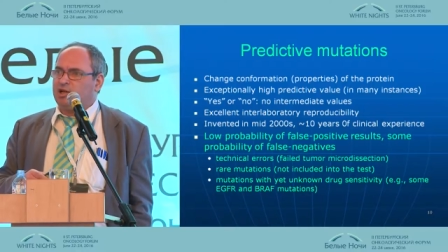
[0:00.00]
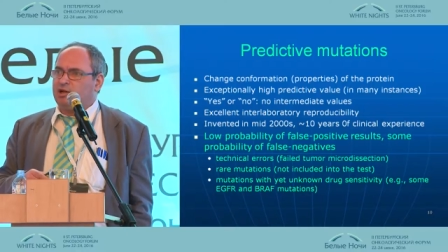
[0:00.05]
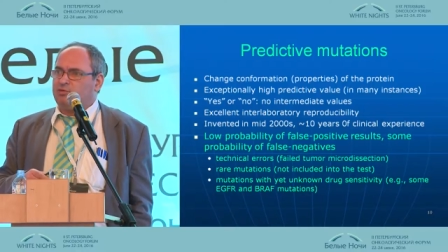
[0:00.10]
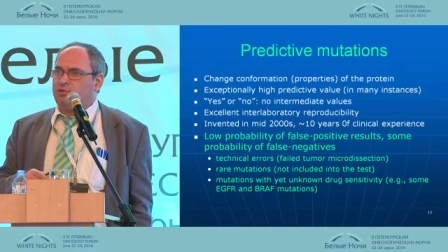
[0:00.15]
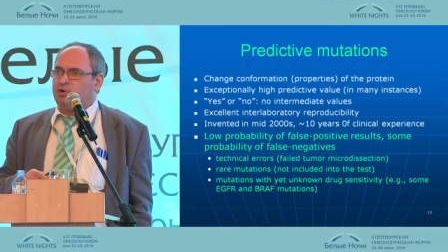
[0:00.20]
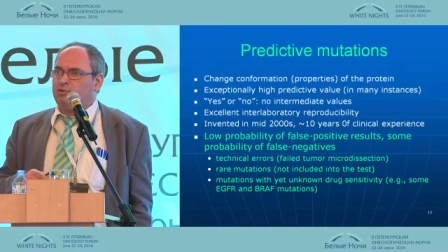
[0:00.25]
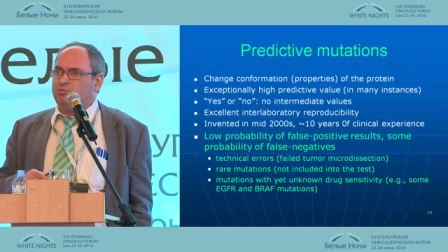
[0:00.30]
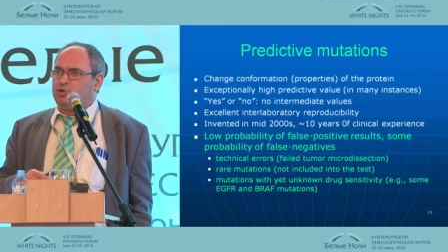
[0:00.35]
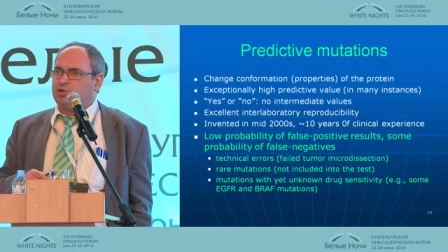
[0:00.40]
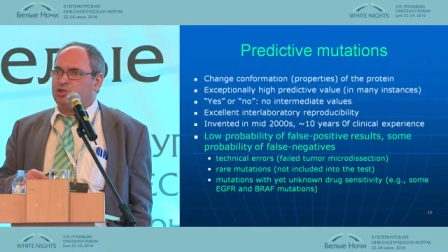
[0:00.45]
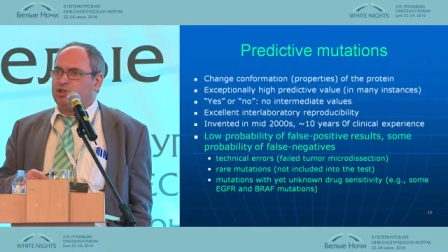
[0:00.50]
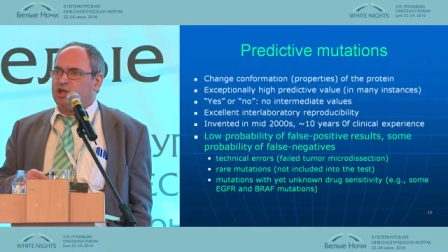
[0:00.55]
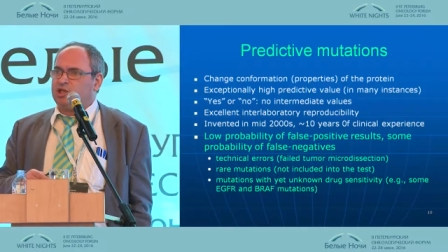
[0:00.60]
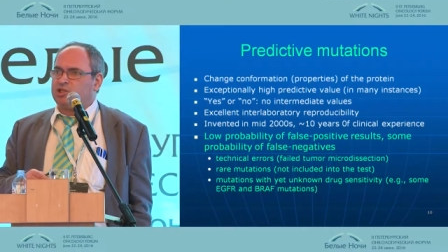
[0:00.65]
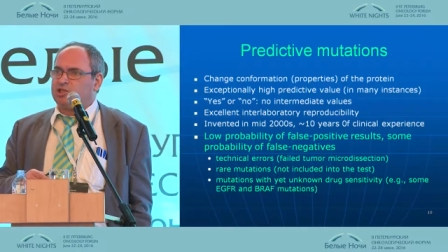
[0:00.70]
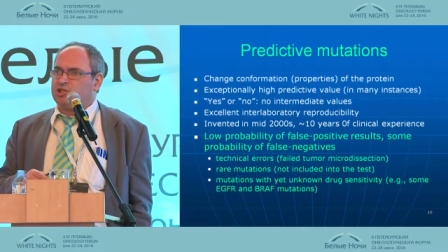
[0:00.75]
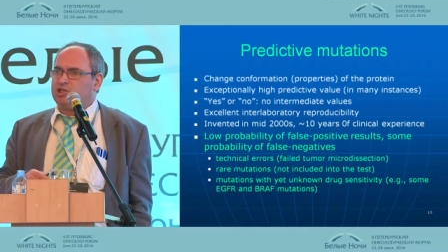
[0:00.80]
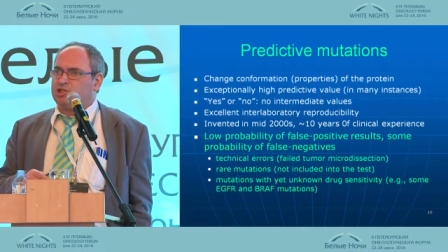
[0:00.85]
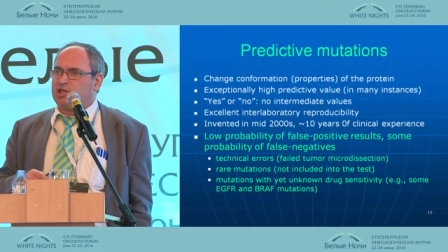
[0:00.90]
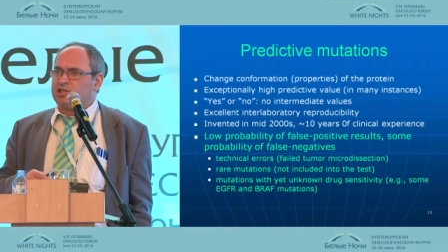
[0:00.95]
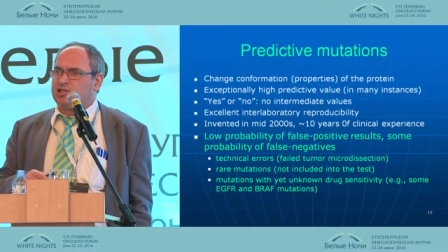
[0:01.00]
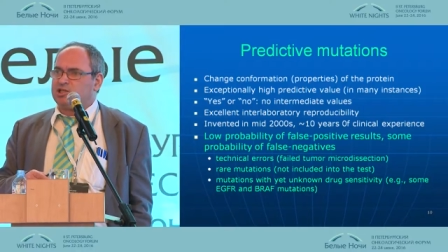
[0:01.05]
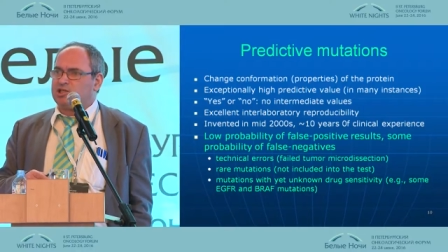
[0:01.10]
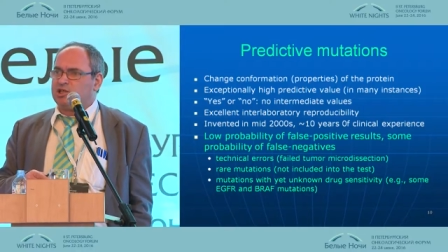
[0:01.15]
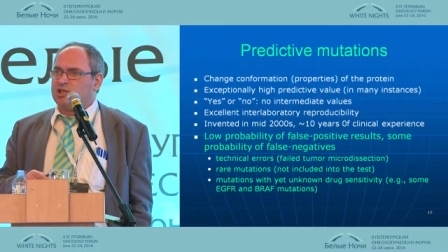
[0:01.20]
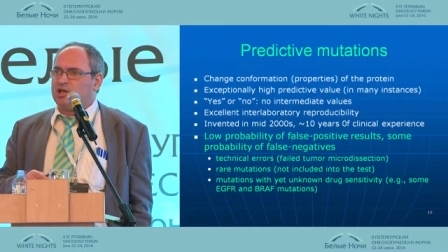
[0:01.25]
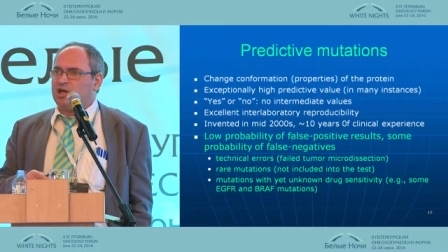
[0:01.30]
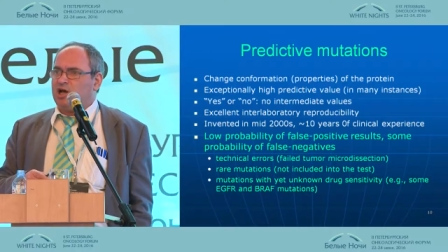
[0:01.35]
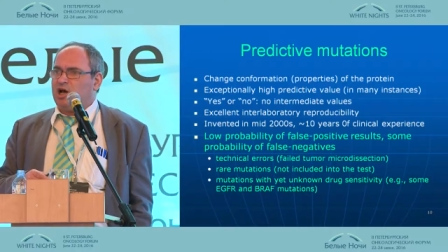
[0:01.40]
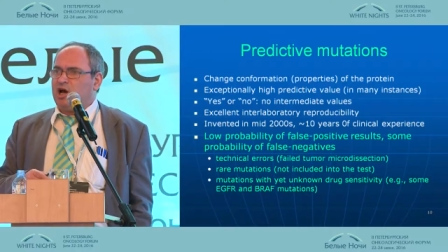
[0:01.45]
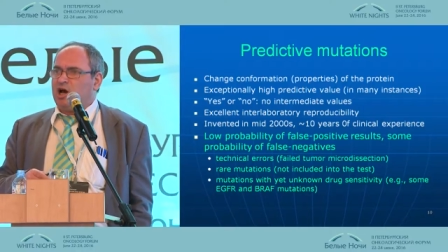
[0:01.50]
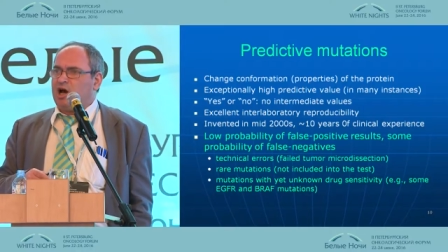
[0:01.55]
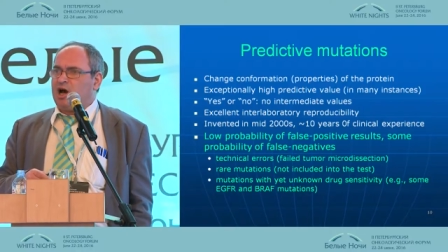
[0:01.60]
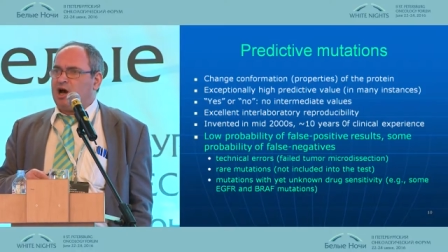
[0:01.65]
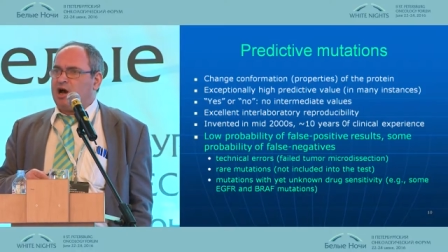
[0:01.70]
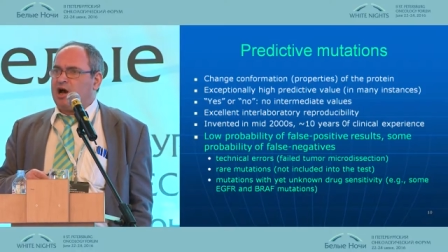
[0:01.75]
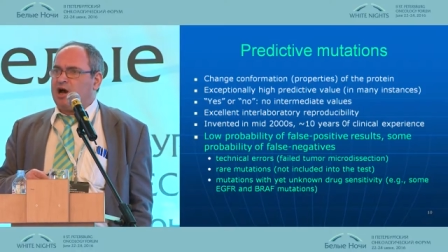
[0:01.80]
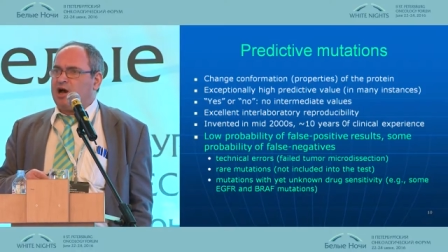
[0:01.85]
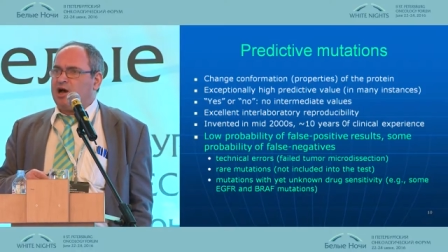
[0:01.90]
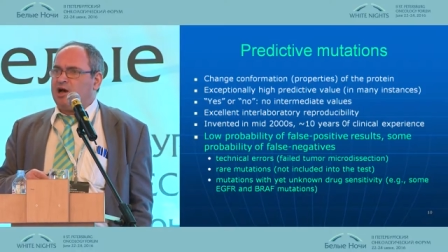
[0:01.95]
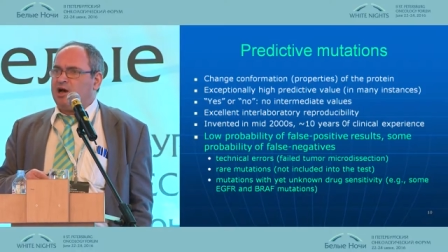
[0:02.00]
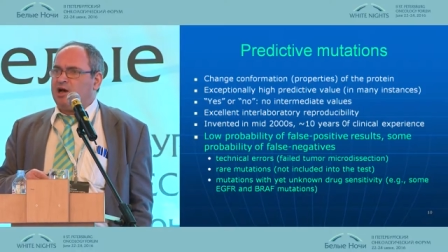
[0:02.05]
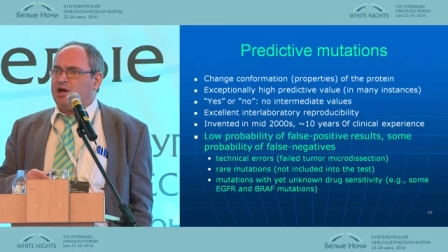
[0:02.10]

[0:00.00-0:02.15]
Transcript: for mutation testing are